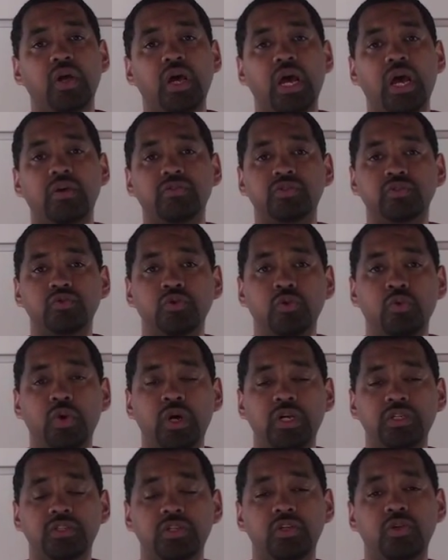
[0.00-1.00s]
have
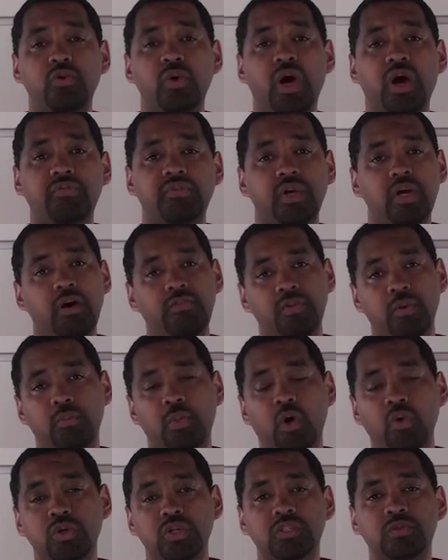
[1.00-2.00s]
screw-ins and you have to have the
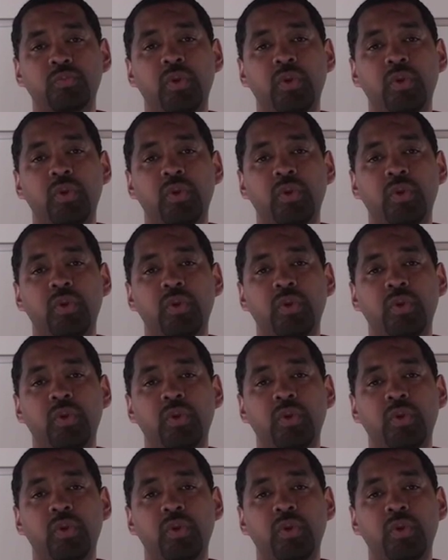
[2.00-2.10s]
molded